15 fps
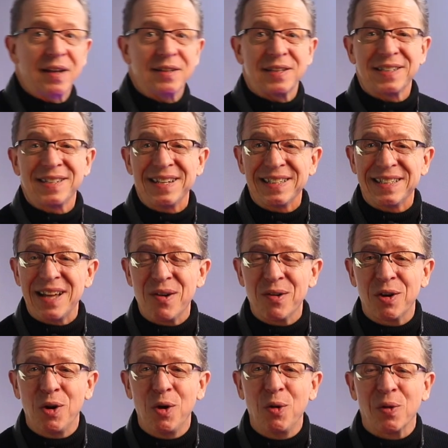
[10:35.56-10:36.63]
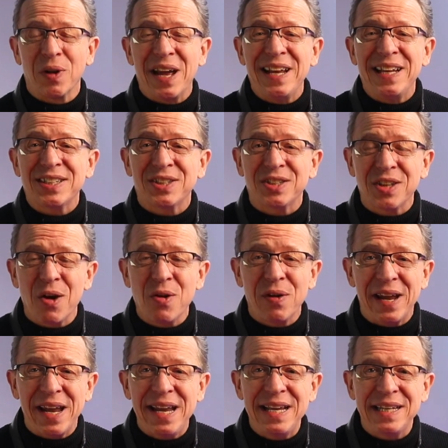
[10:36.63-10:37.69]
Doesn't it sound cool? And it's
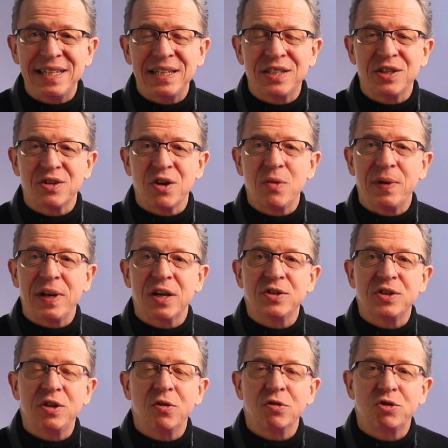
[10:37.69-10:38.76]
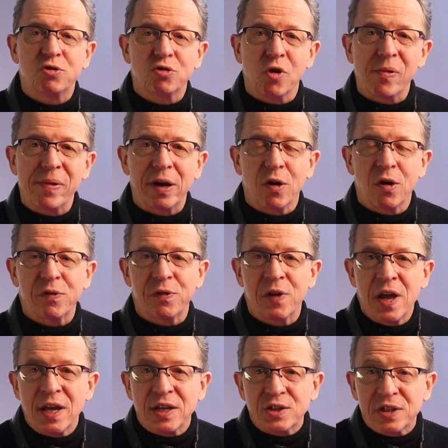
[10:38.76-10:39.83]
so easy to do because you're drawing off
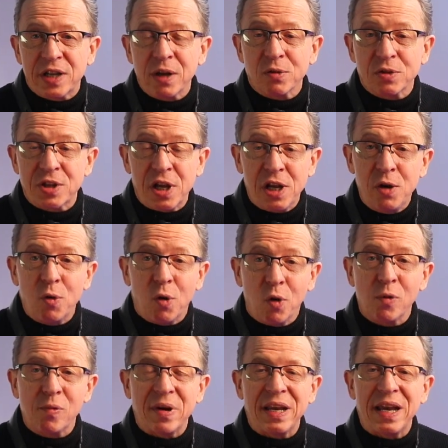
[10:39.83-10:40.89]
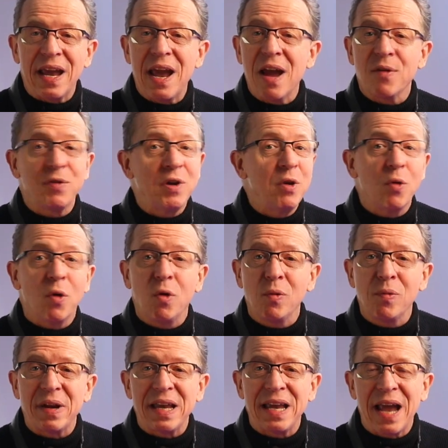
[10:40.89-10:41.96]
skills that you already have. You
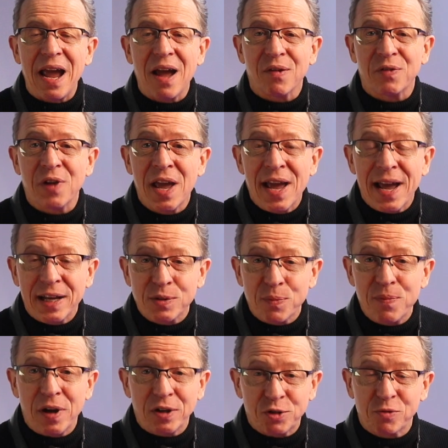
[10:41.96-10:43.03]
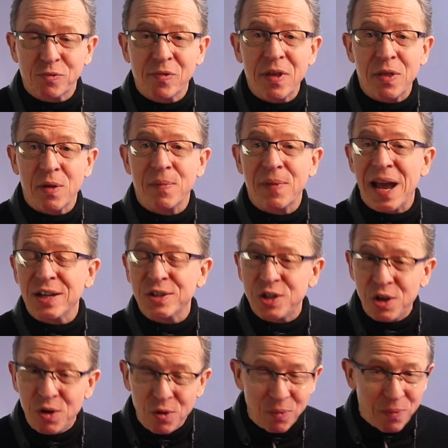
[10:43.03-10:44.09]
already have as much rhythm as
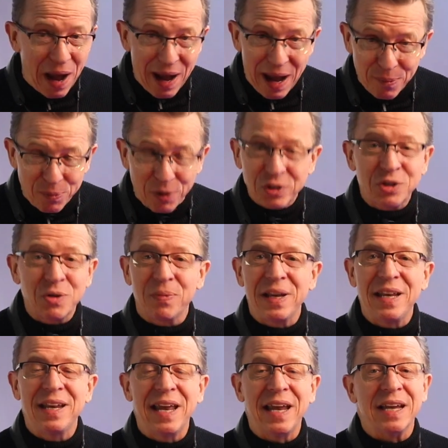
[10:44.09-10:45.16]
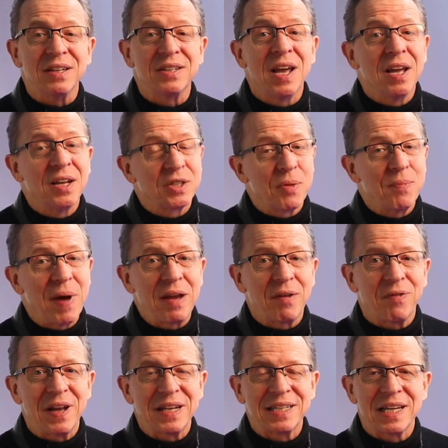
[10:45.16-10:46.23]
you possibly need to make
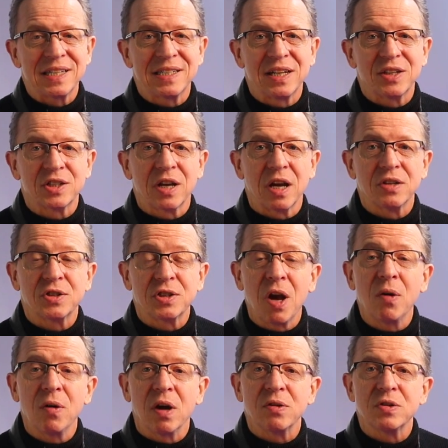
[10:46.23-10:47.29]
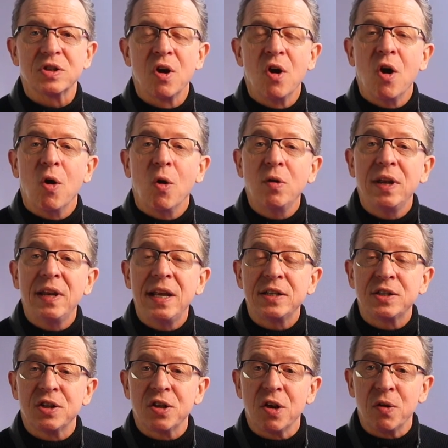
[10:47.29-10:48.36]
fantastic solos. All you
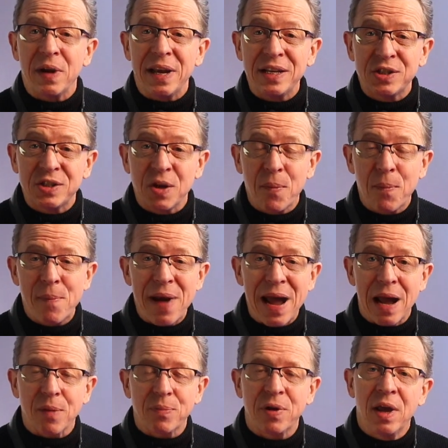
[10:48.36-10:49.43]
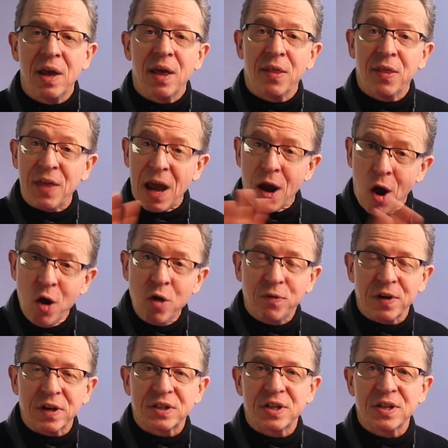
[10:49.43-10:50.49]
need to do is to map that
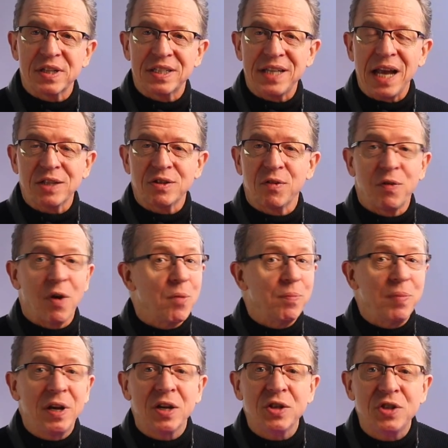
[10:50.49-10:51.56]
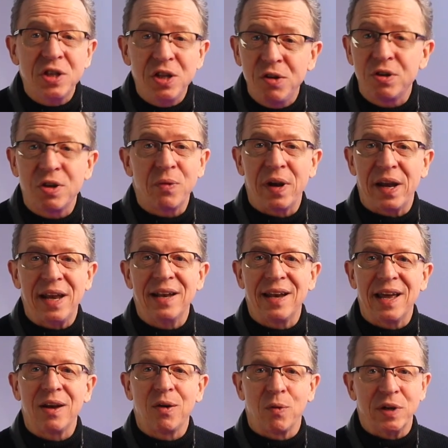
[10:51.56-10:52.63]
over to the saxophone because you do it in
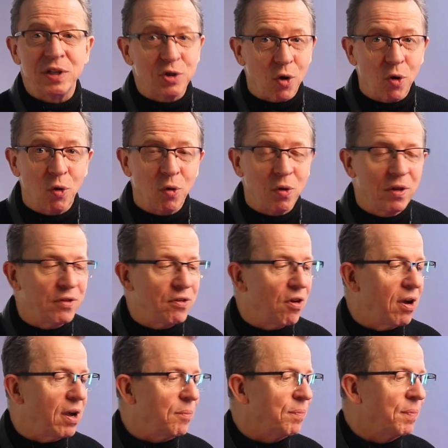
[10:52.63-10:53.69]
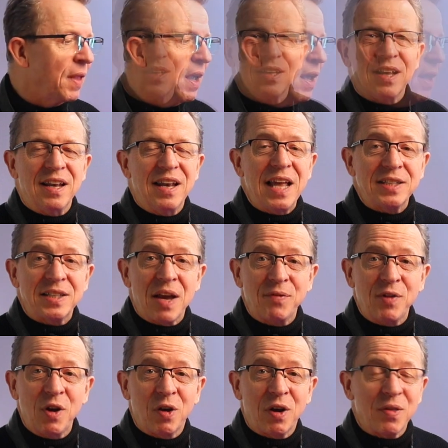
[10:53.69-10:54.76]
language all the time. Let's
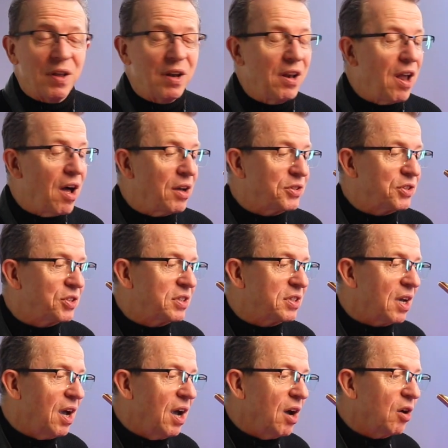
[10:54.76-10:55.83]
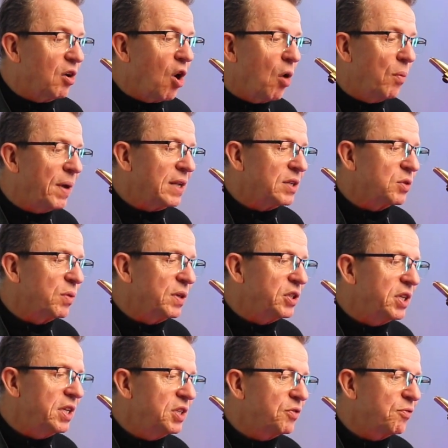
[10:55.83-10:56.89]
have a look at the last comment,
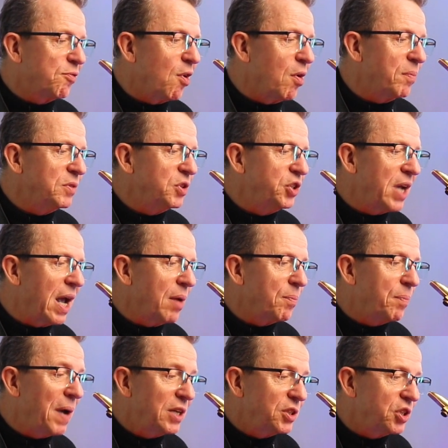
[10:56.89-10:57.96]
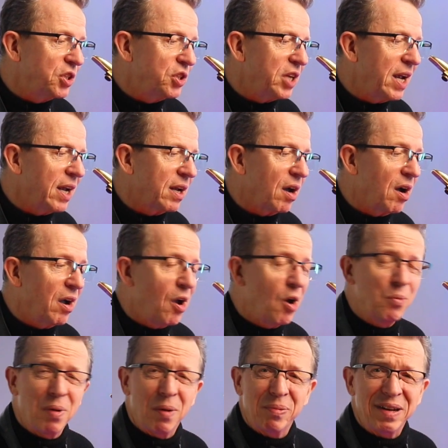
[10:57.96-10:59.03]
which is from Jan Petracek. I
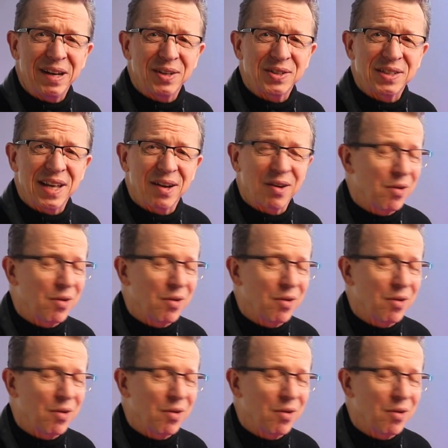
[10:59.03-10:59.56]
hope I pronounced that